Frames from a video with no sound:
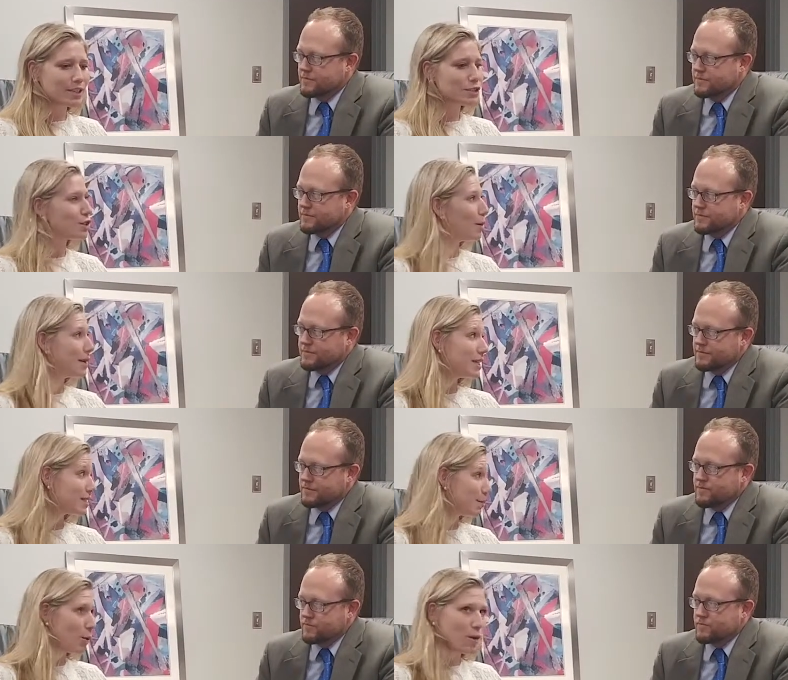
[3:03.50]
Speaker 1: and so many
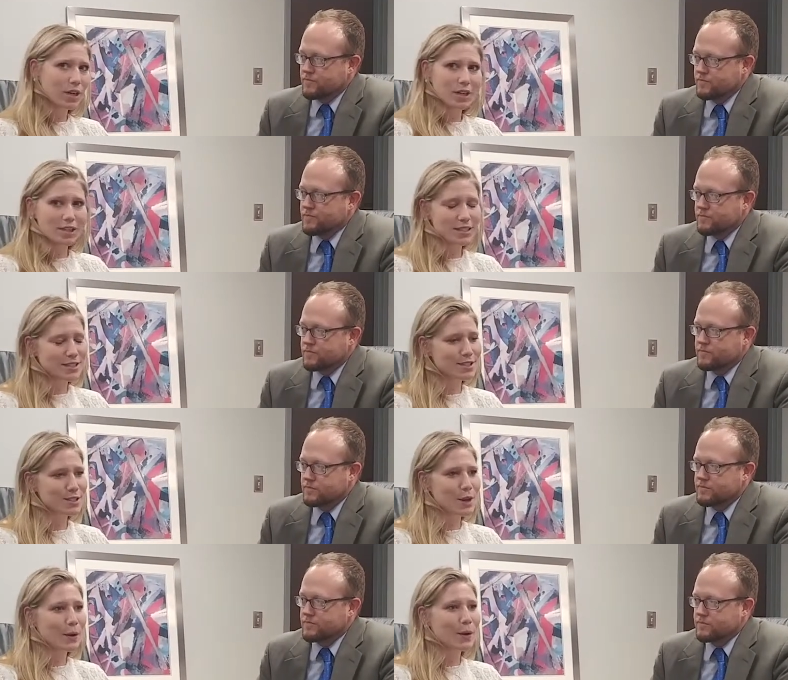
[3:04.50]
supporters. And
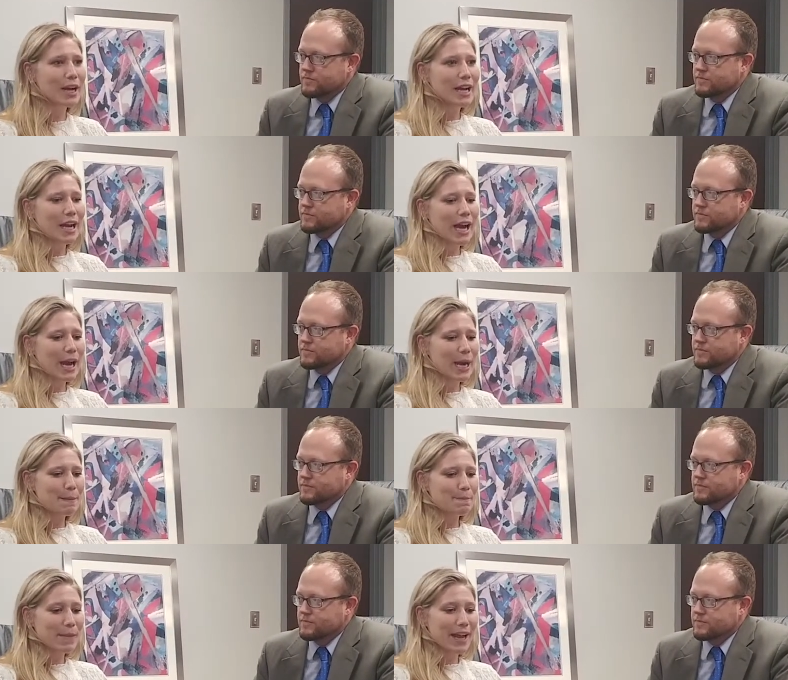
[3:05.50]
so
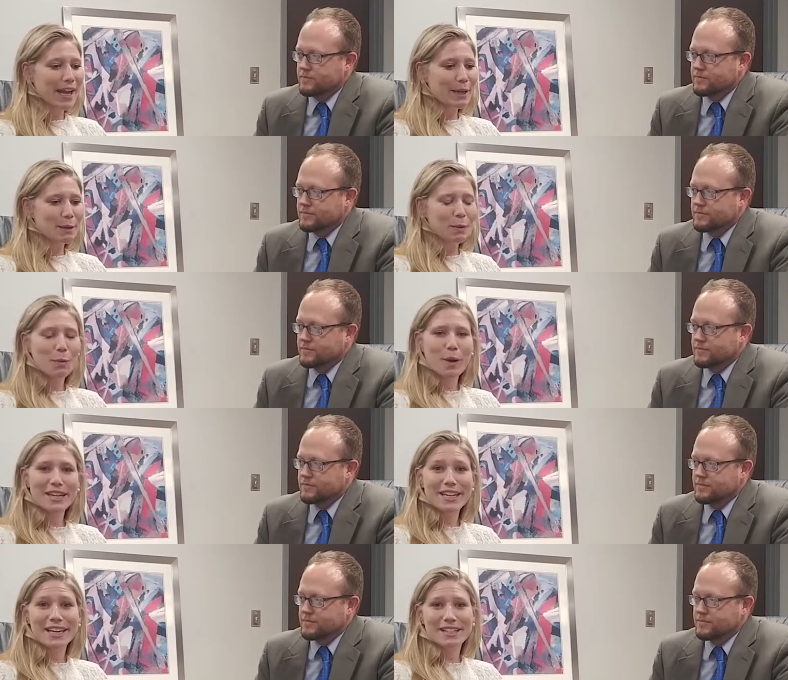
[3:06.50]
um, I
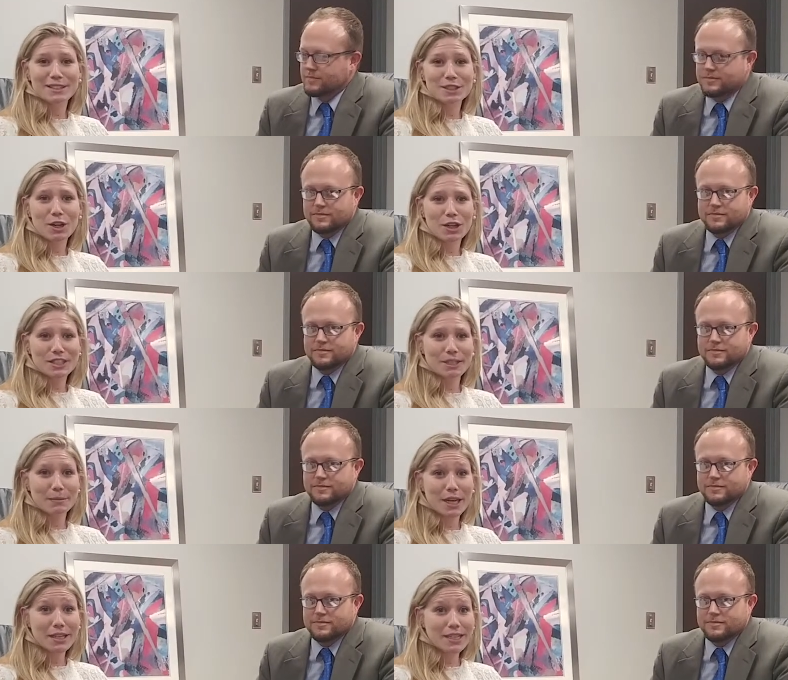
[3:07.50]
went and stalked
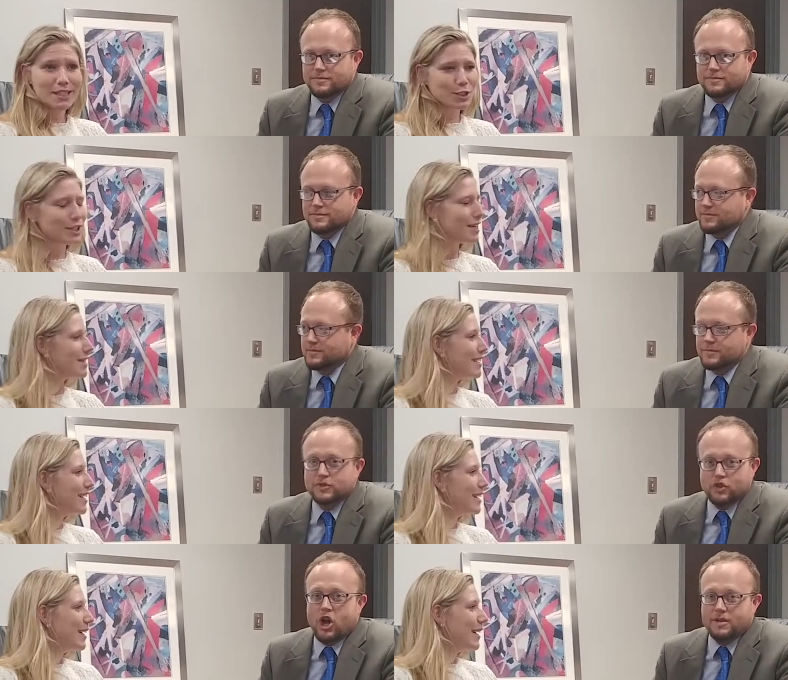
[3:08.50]
him on the internet.
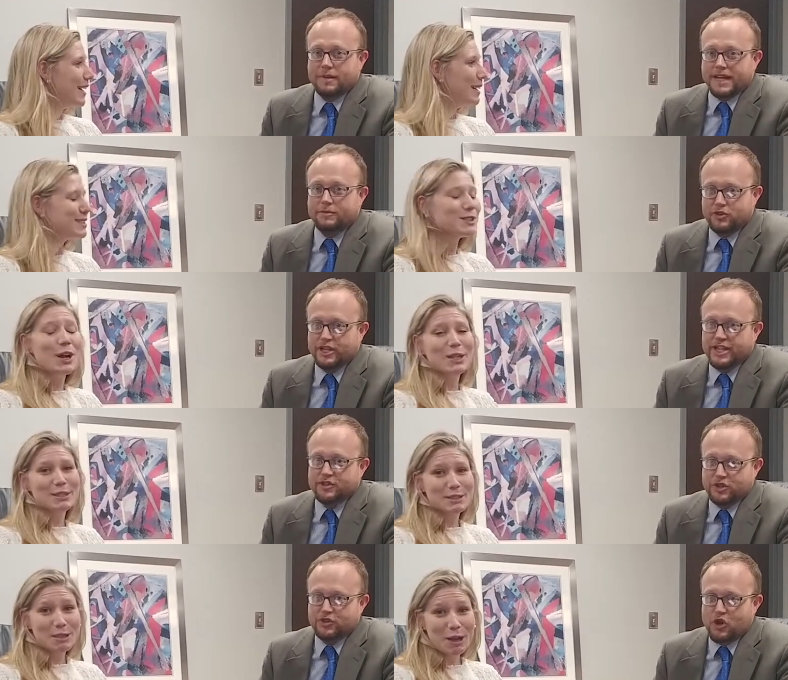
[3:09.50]
Speaker 2: Stalked me. Stalked, she
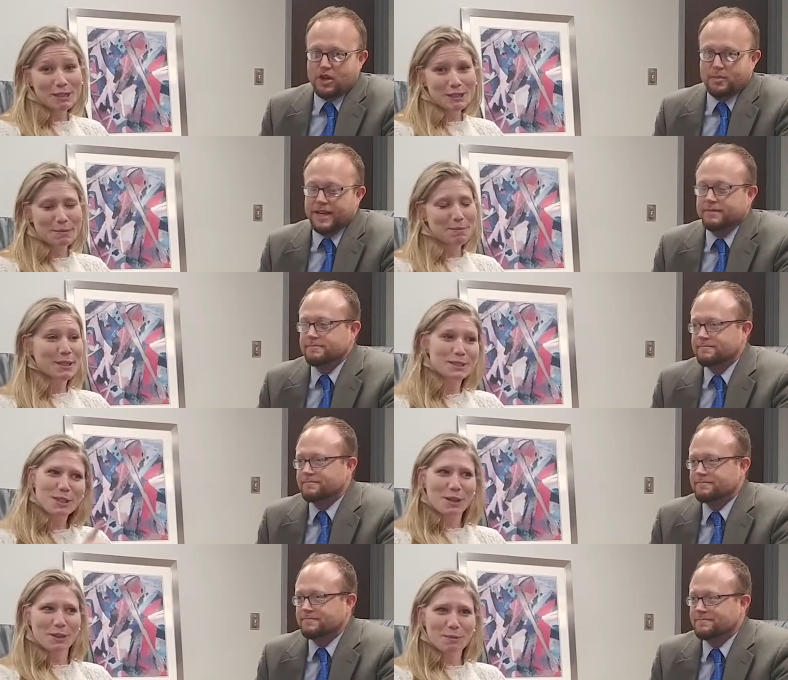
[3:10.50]
did. She stalked, stalked, me. Him,
Speaker 1: but
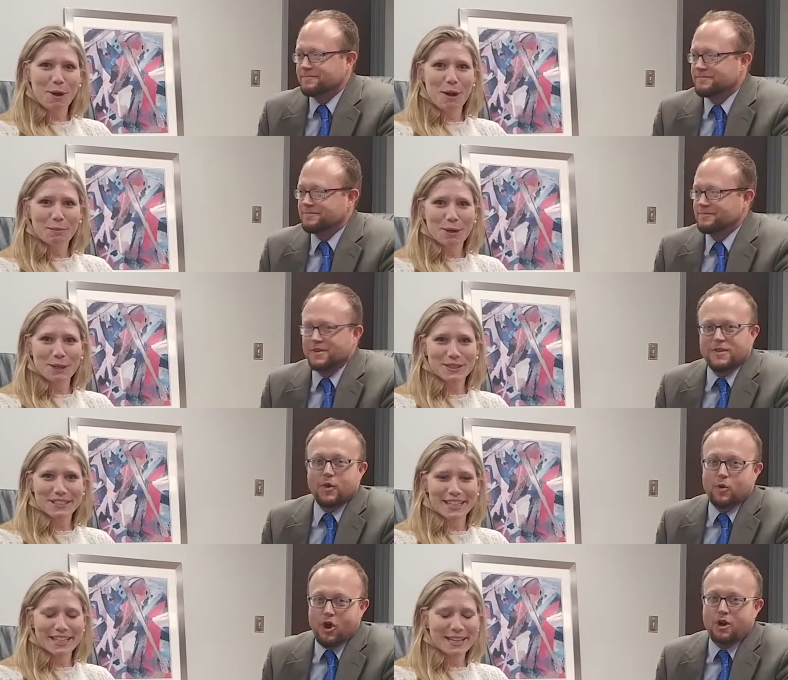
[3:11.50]
stalked the wrong person.
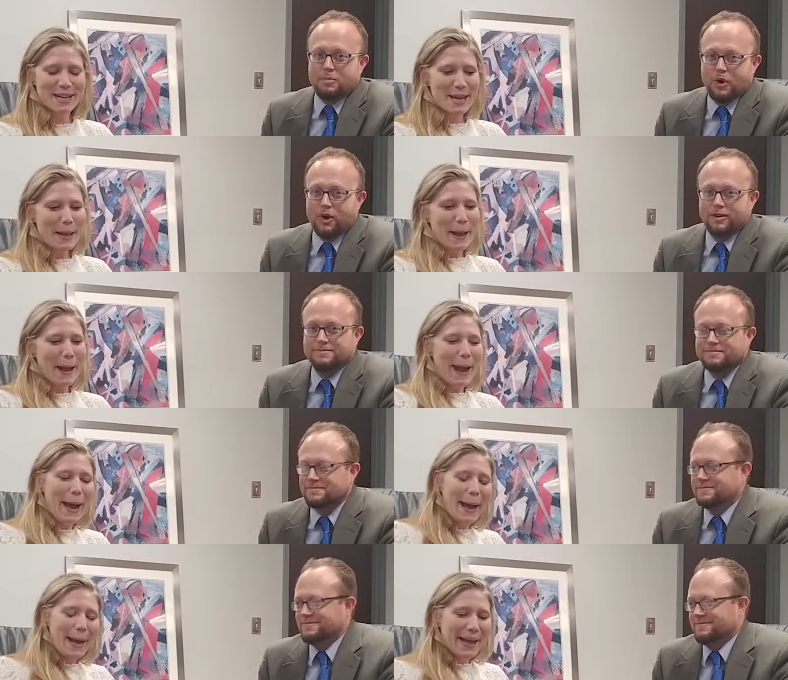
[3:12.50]
The wrong Paul.
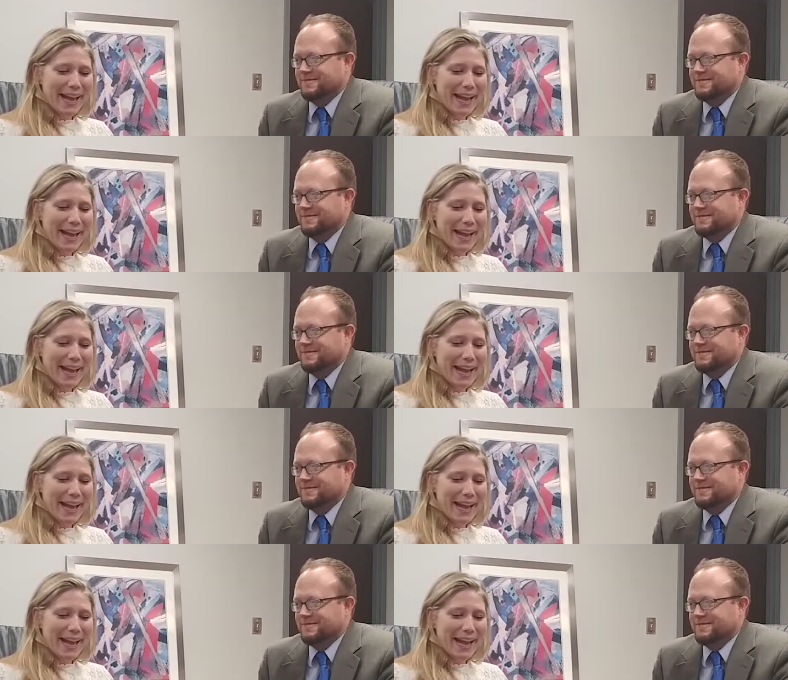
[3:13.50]
Uh,